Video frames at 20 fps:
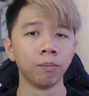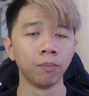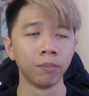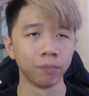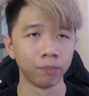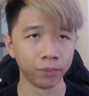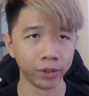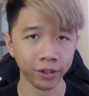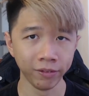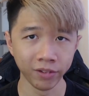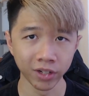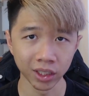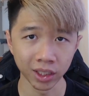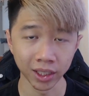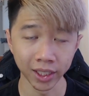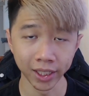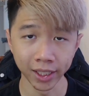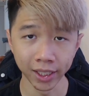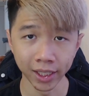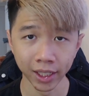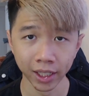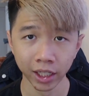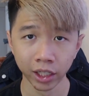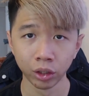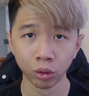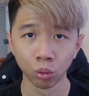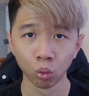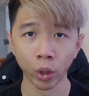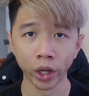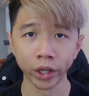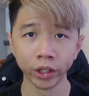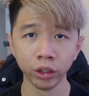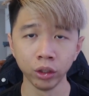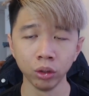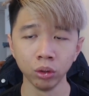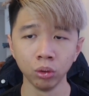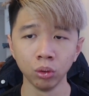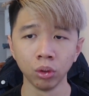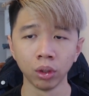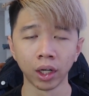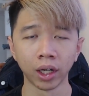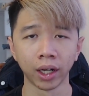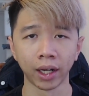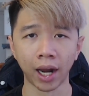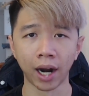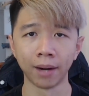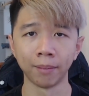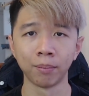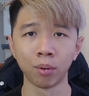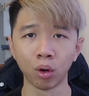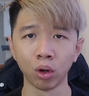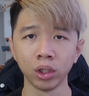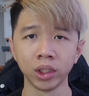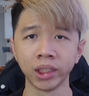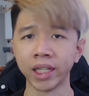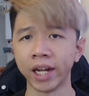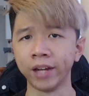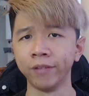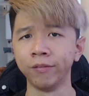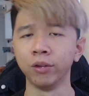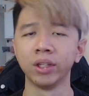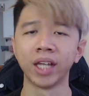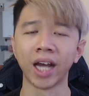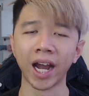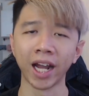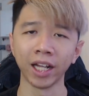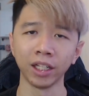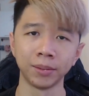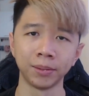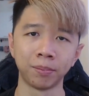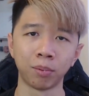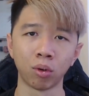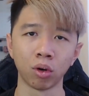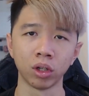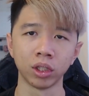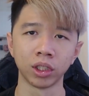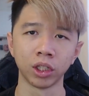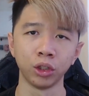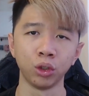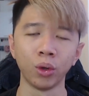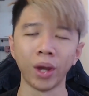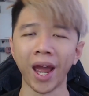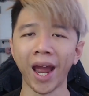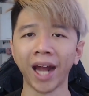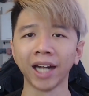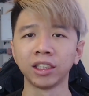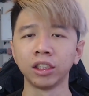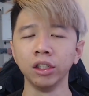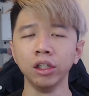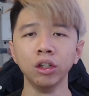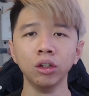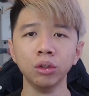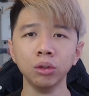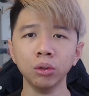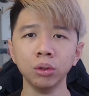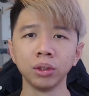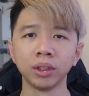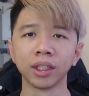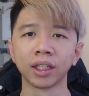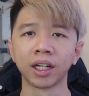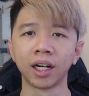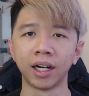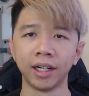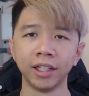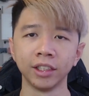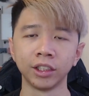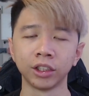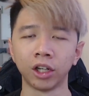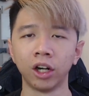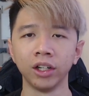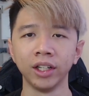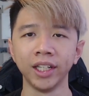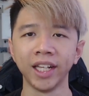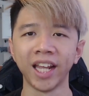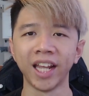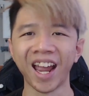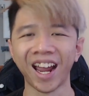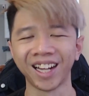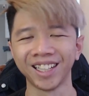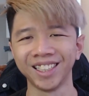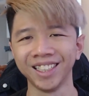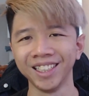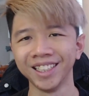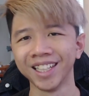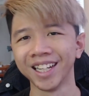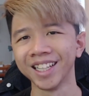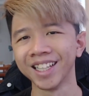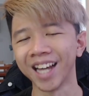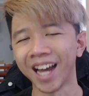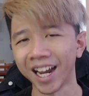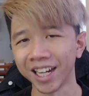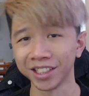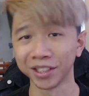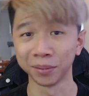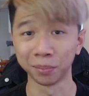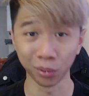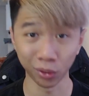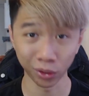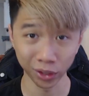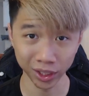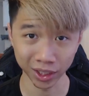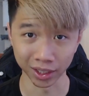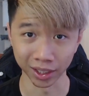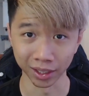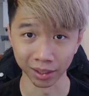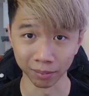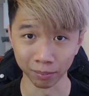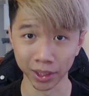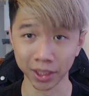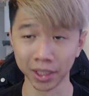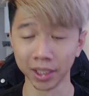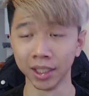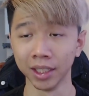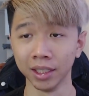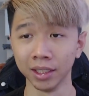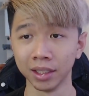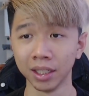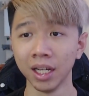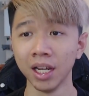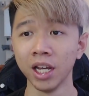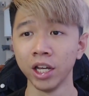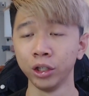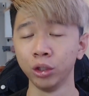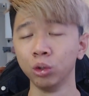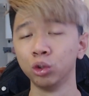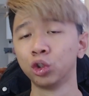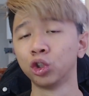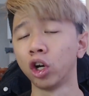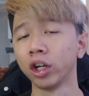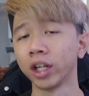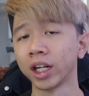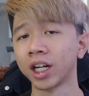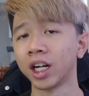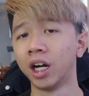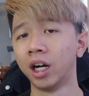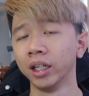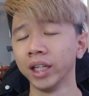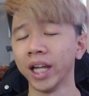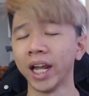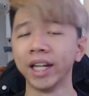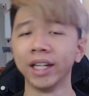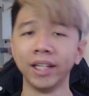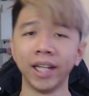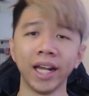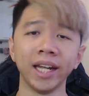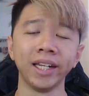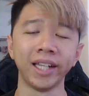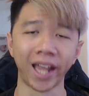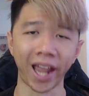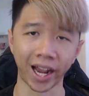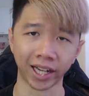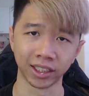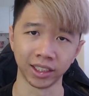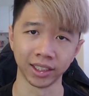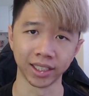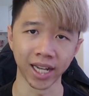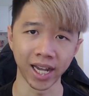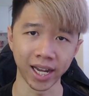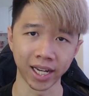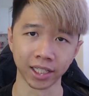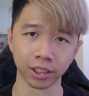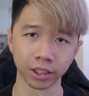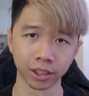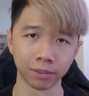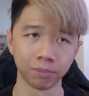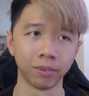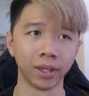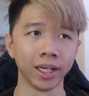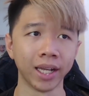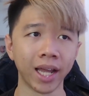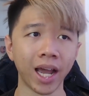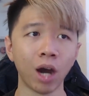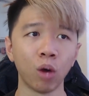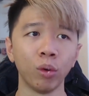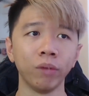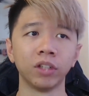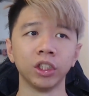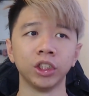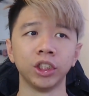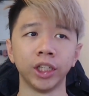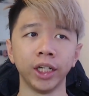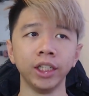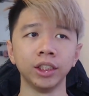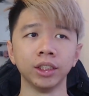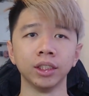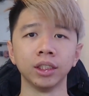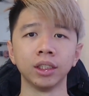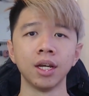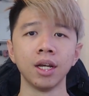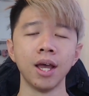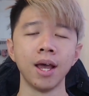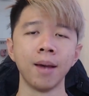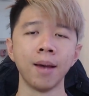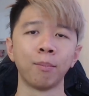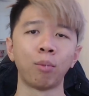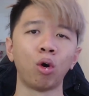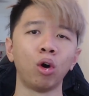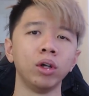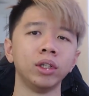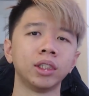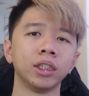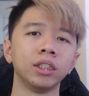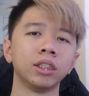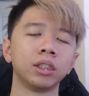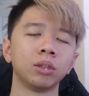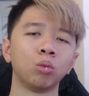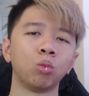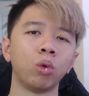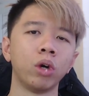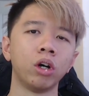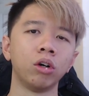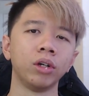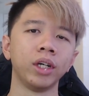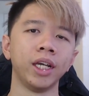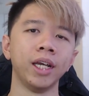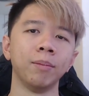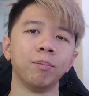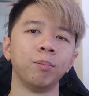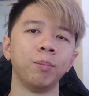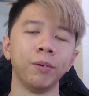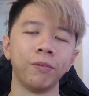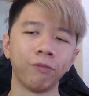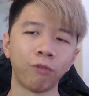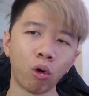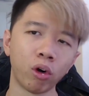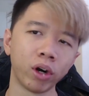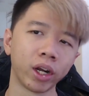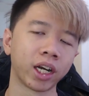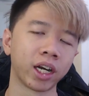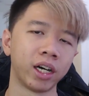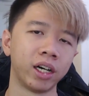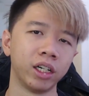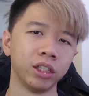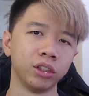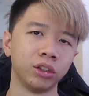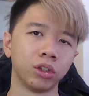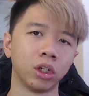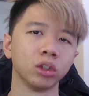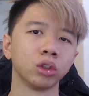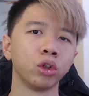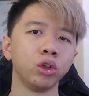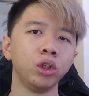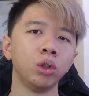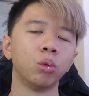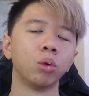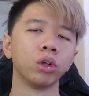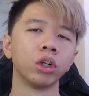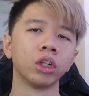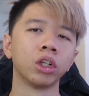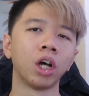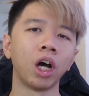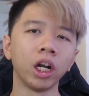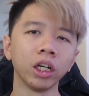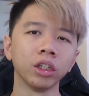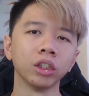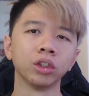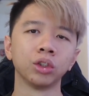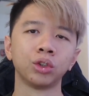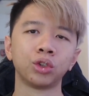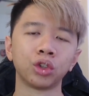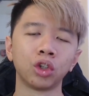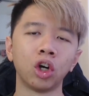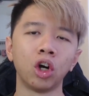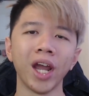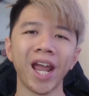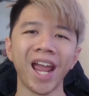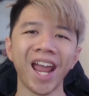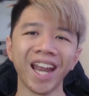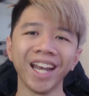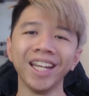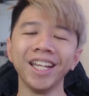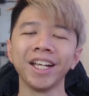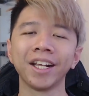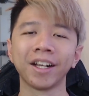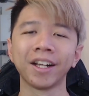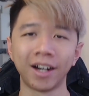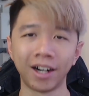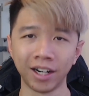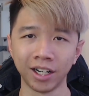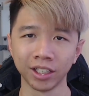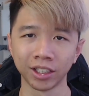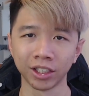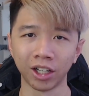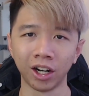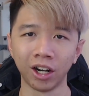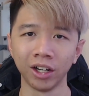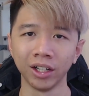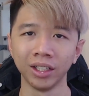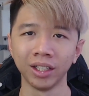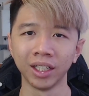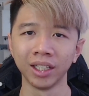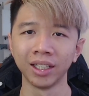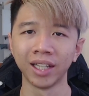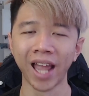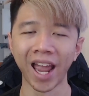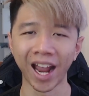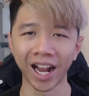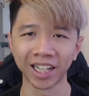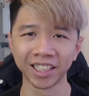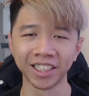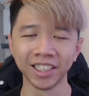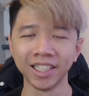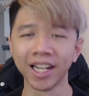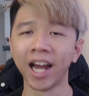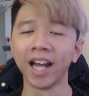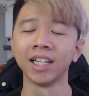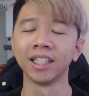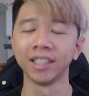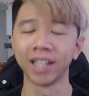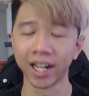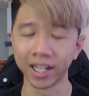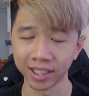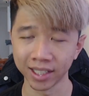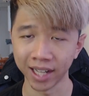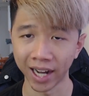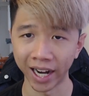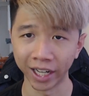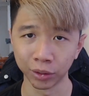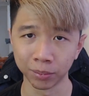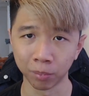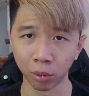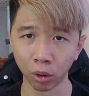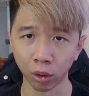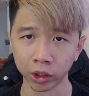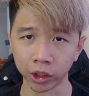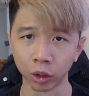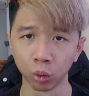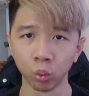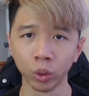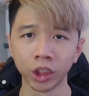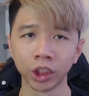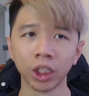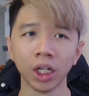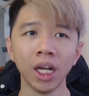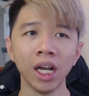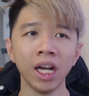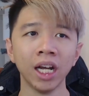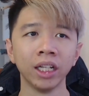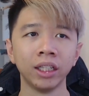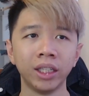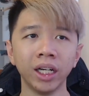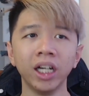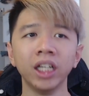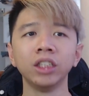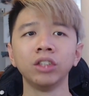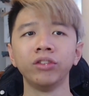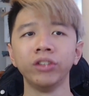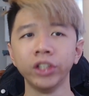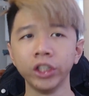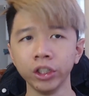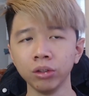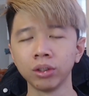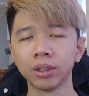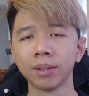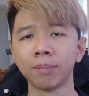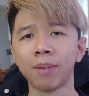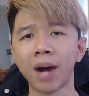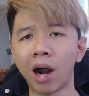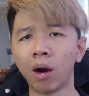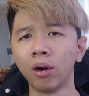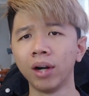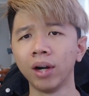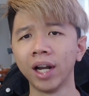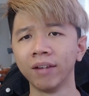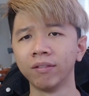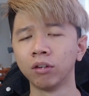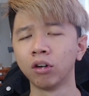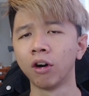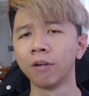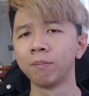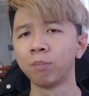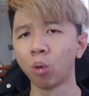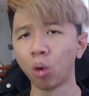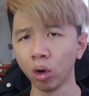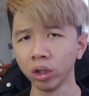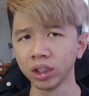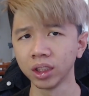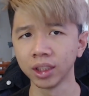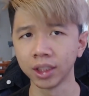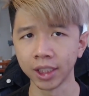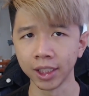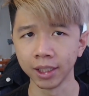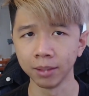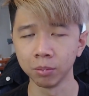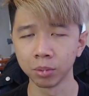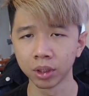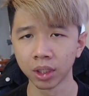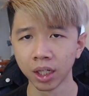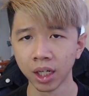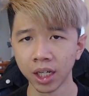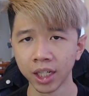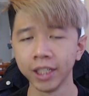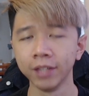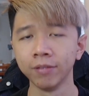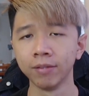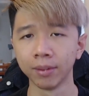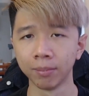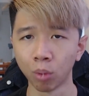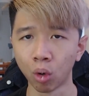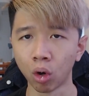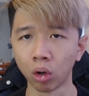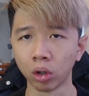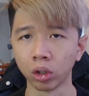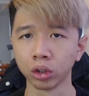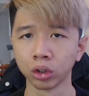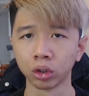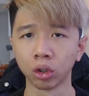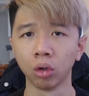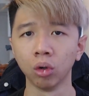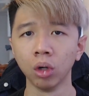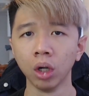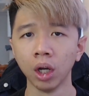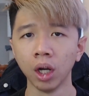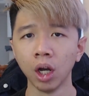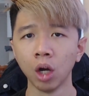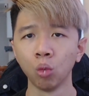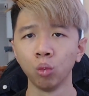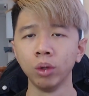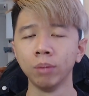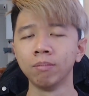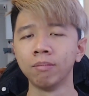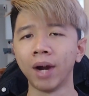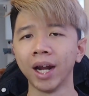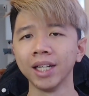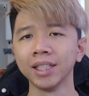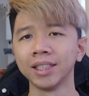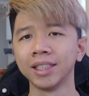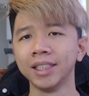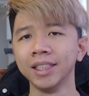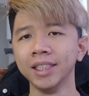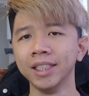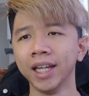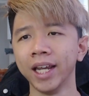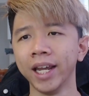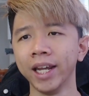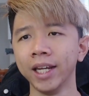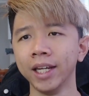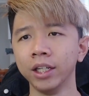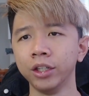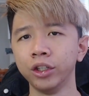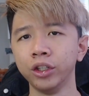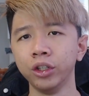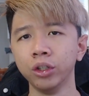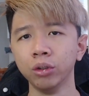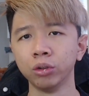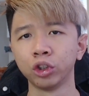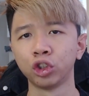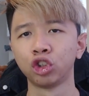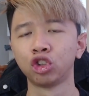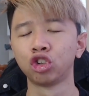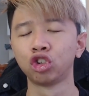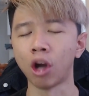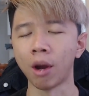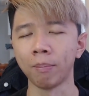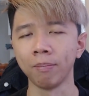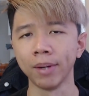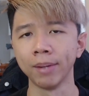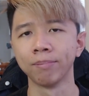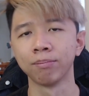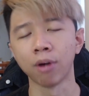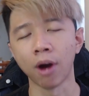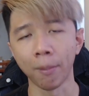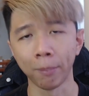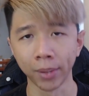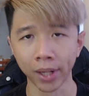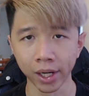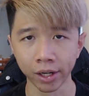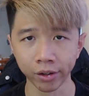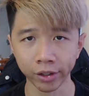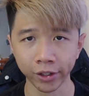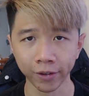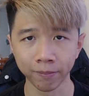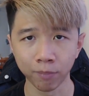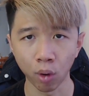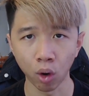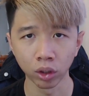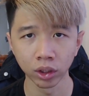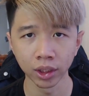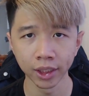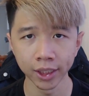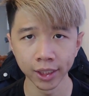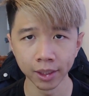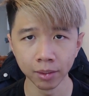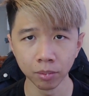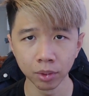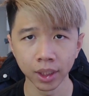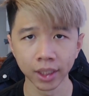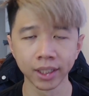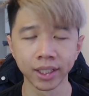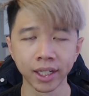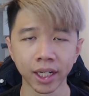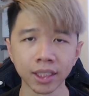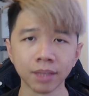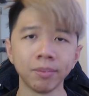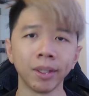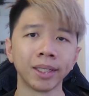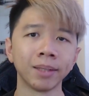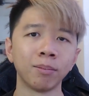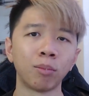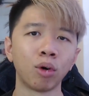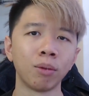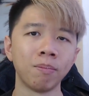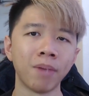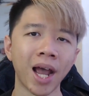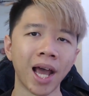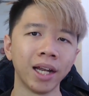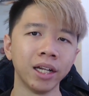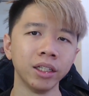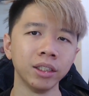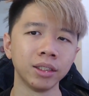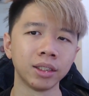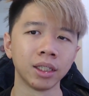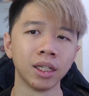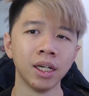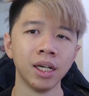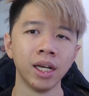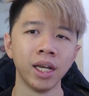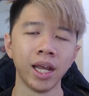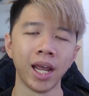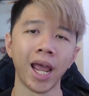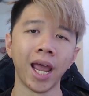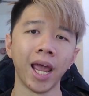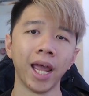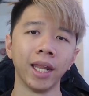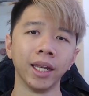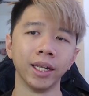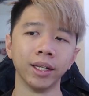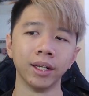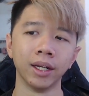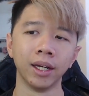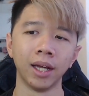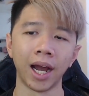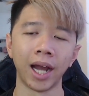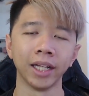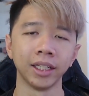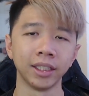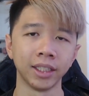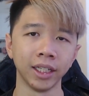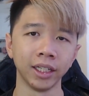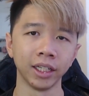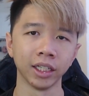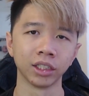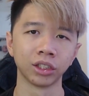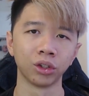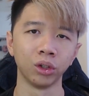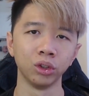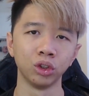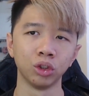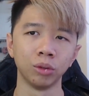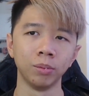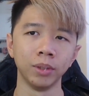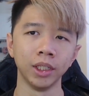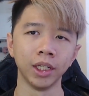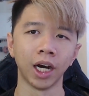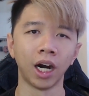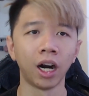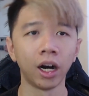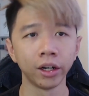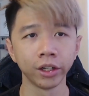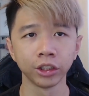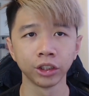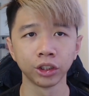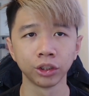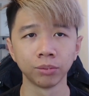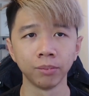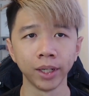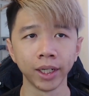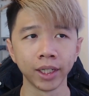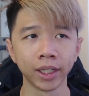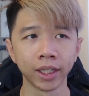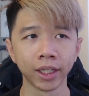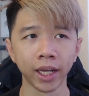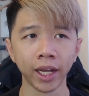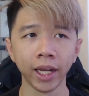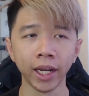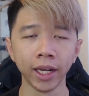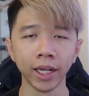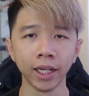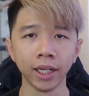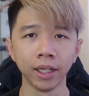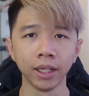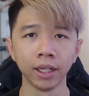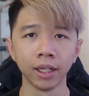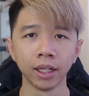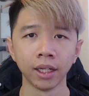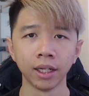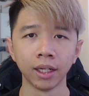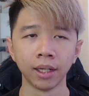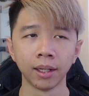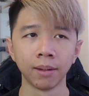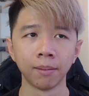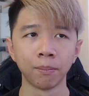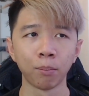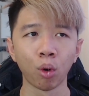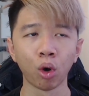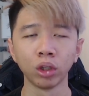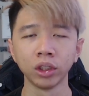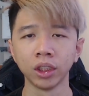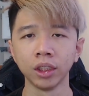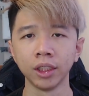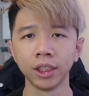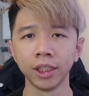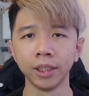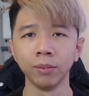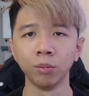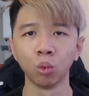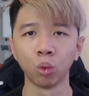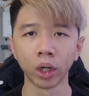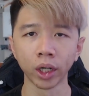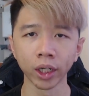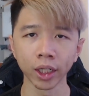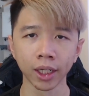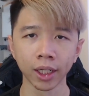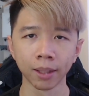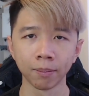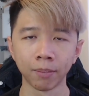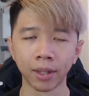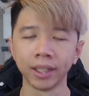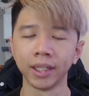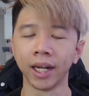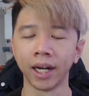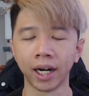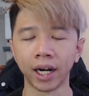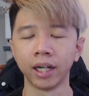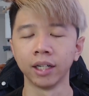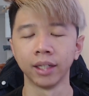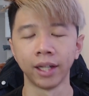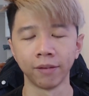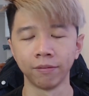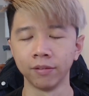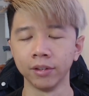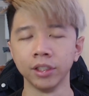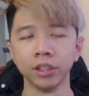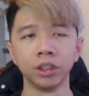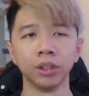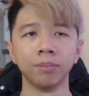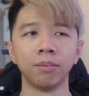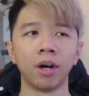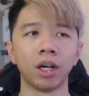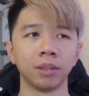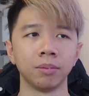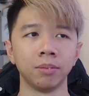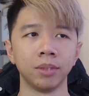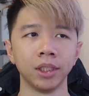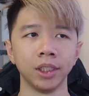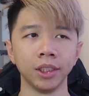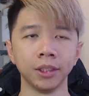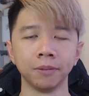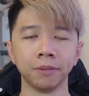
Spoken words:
previously, when you are poisoned and if you die to poison, you actually lose the cards on the Axie that dies to poison, because you draw the card and then the Axie dies. But now with the changes, poisons will hit before the card draw, so you will not draw any cards on the Axie that is dying to poison, which does reduce the power level of poison teams even more. So we might see a huge drop in popularity of poison teams. It does make them more balanced, and I think it's going to be harder to make a poison team work, but there are definitely still possibilities.